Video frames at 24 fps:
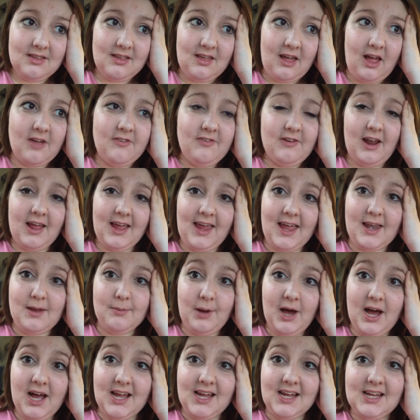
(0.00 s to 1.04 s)
I feel like getting a
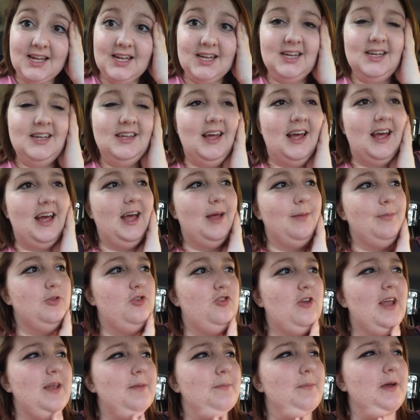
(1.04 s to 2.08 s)
bike.
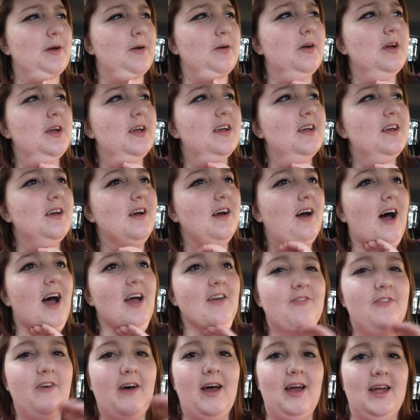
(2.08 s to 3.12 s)
Treadmill,
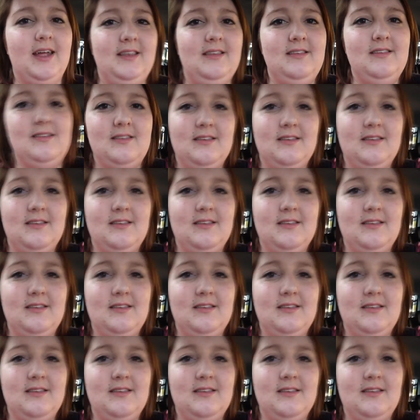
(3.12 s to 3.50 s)
I find,